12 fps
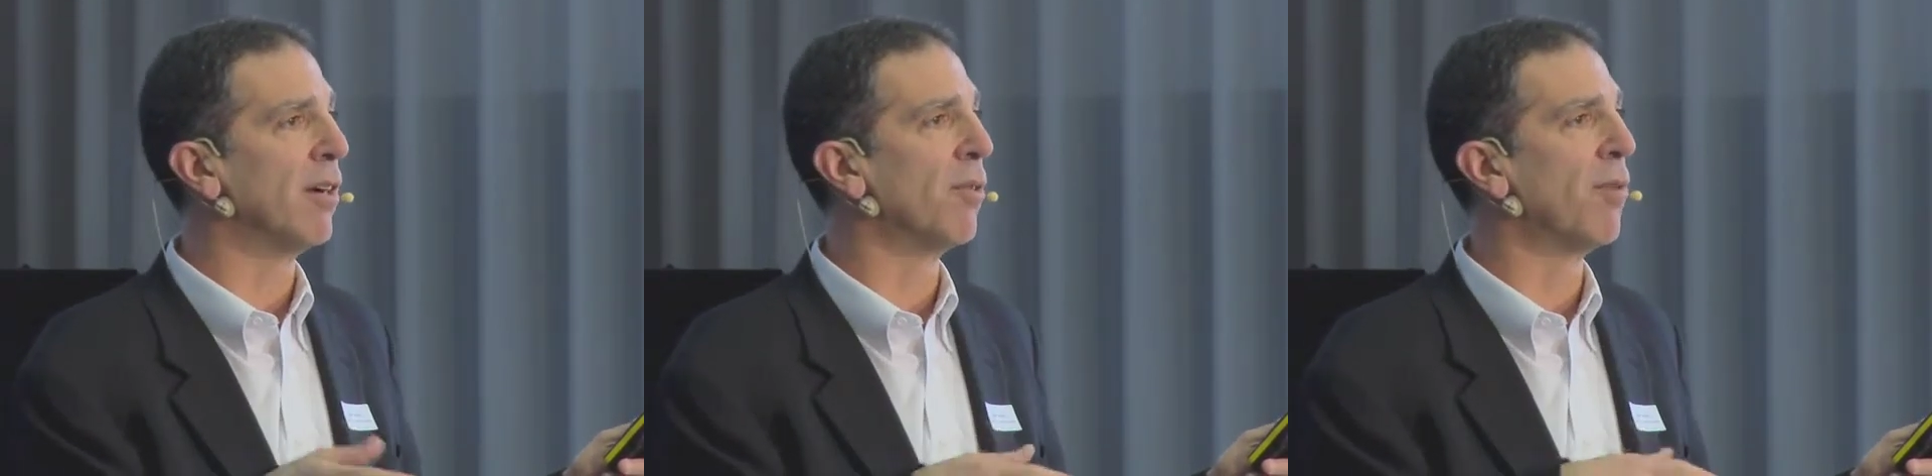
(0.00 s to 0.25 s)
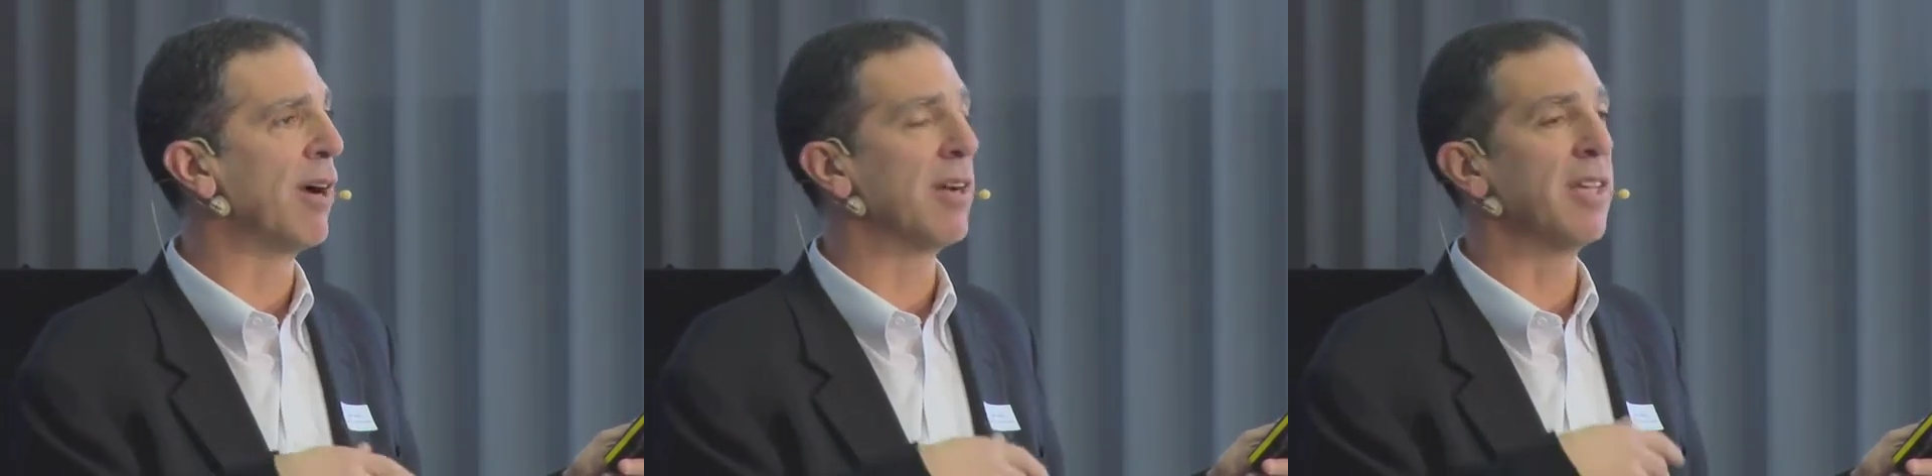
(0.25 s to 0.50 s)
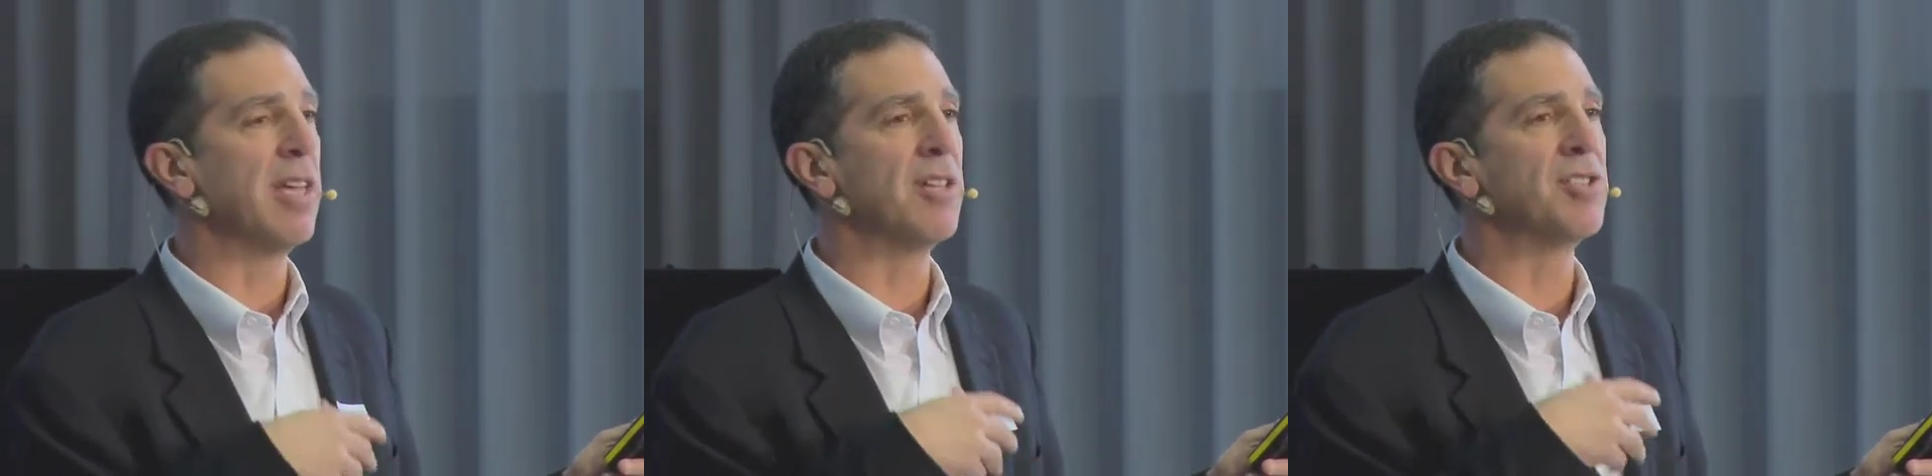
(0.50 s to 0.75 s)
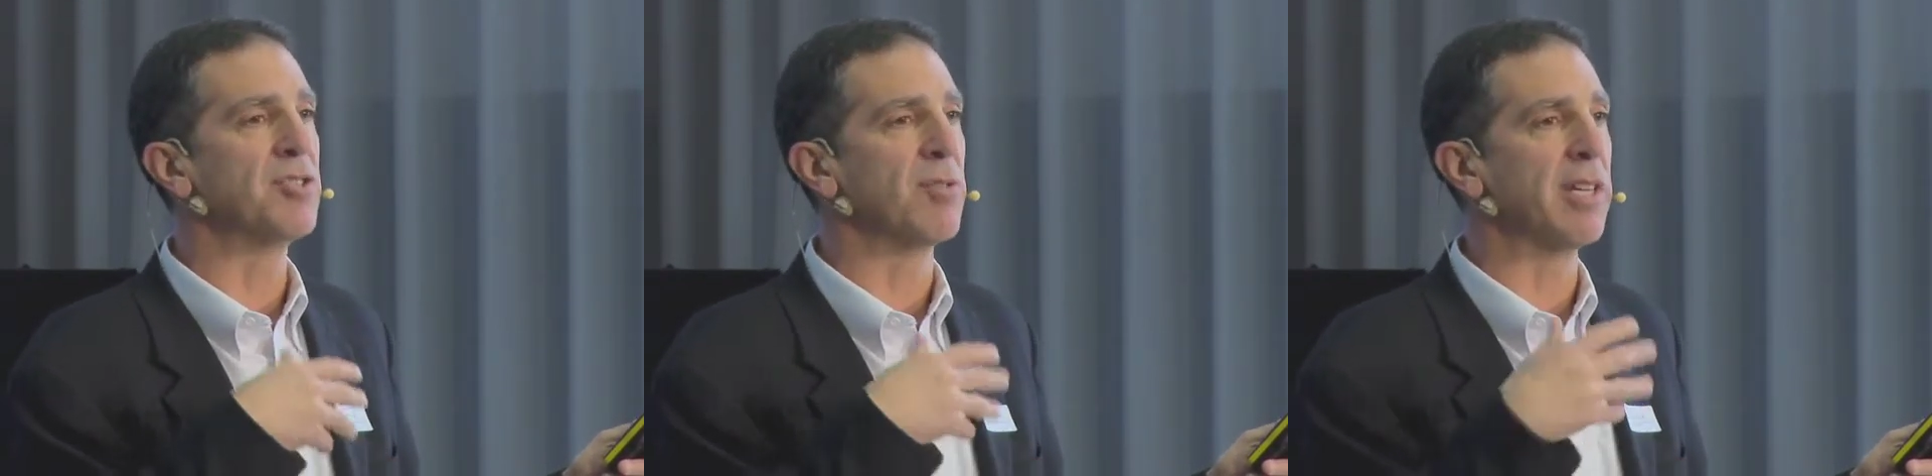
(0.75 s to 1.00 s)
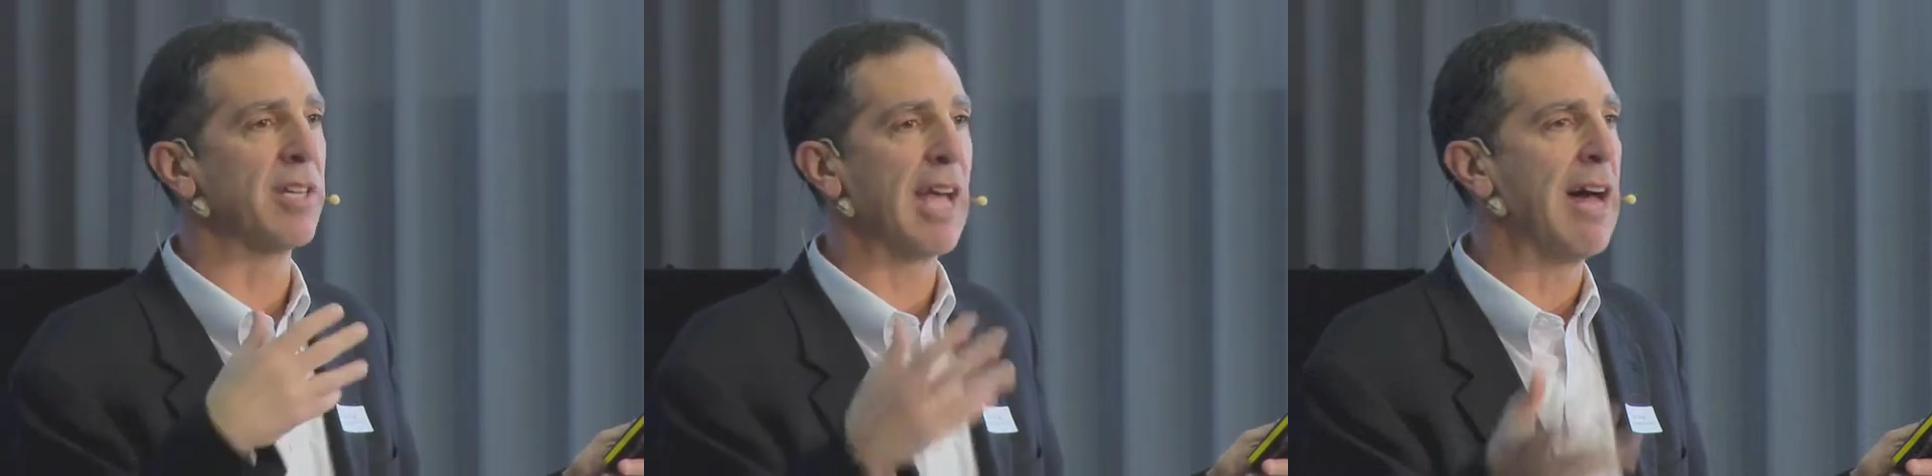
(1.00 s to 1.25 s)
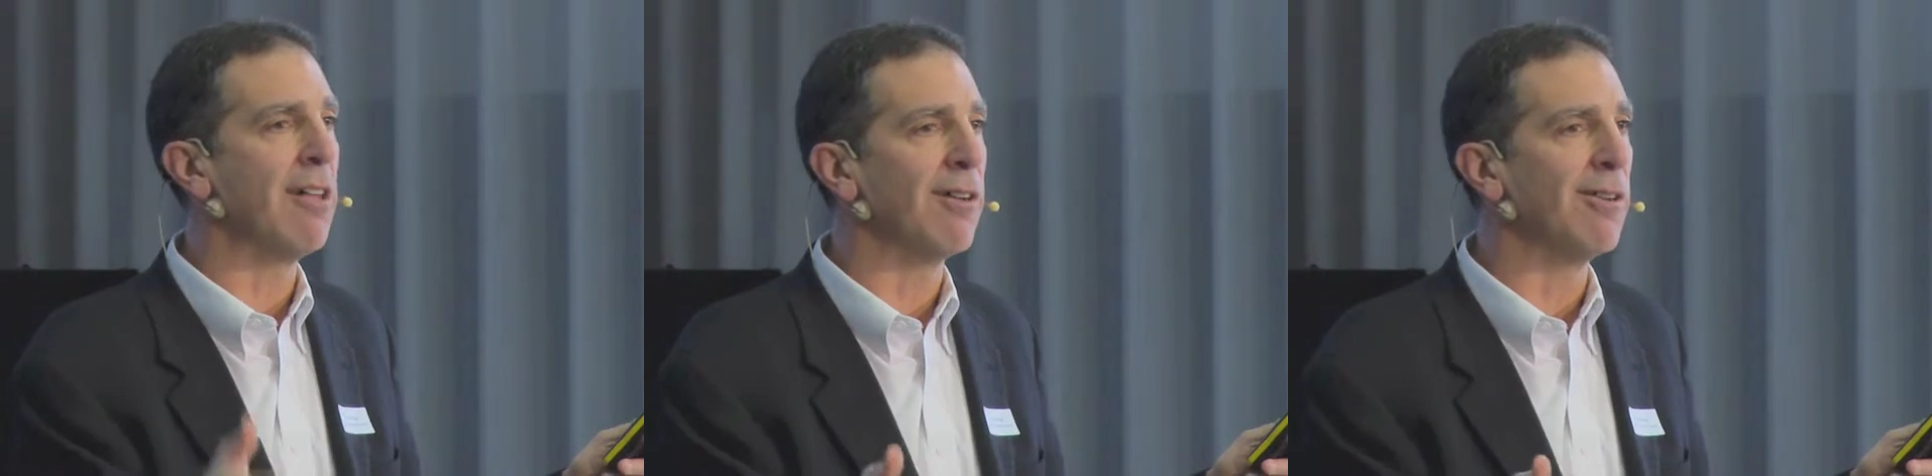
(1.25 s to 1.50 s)
or where our kids drink
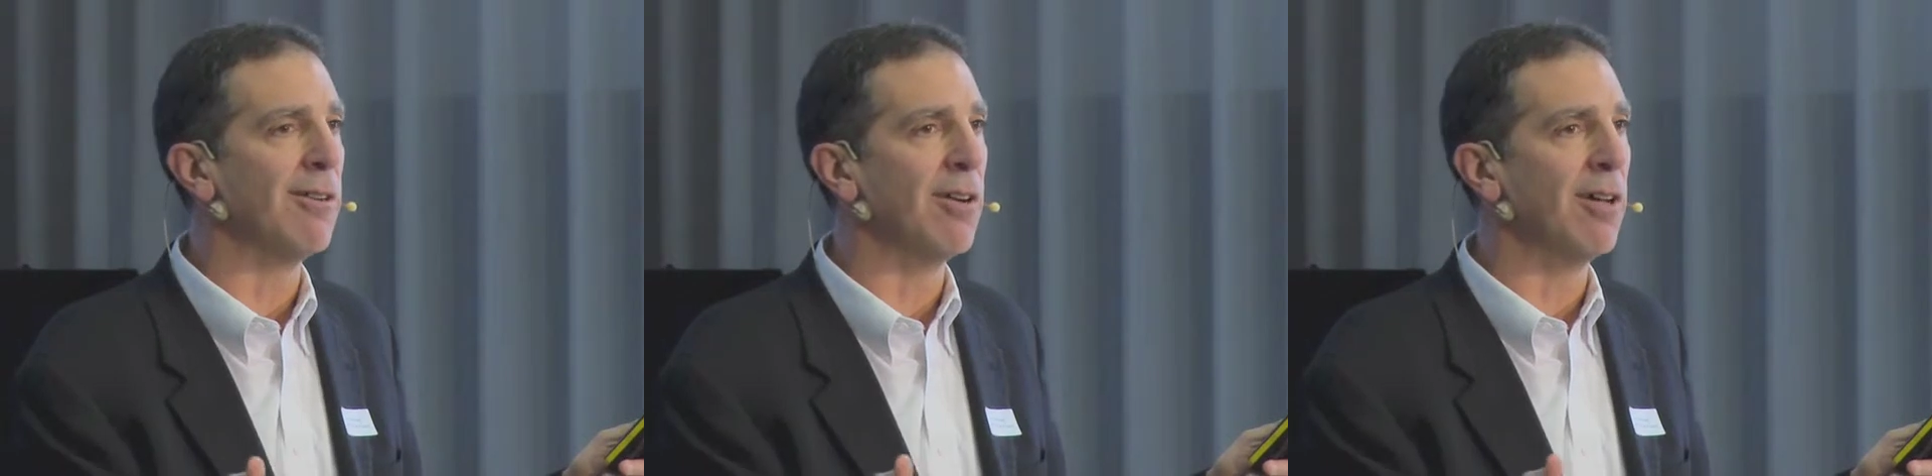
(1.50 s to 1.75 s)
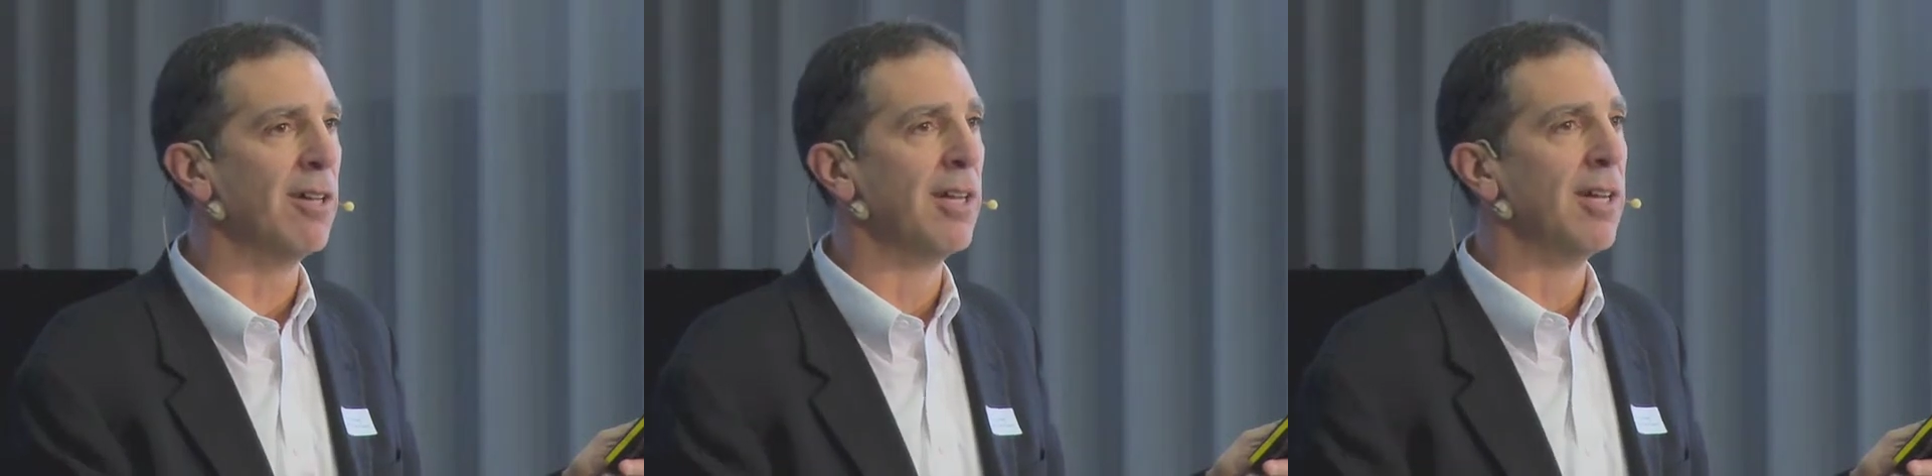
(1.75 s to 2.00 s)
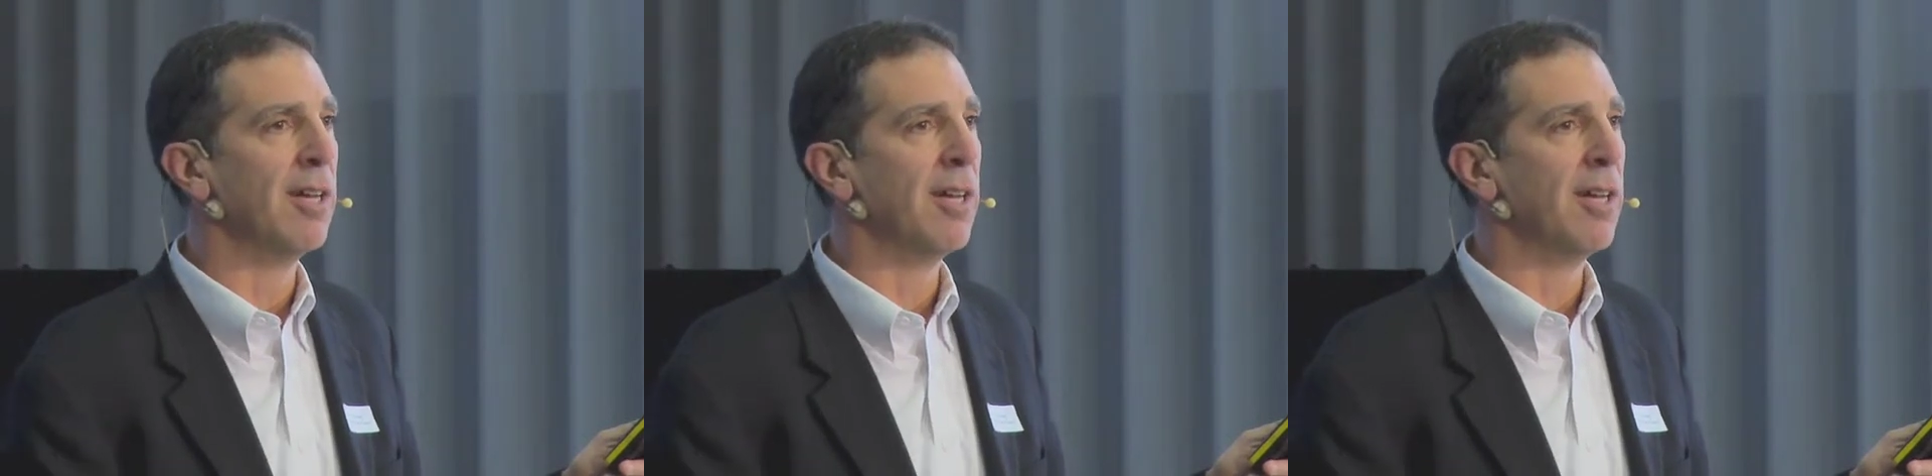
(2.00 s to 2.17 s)
alcohol,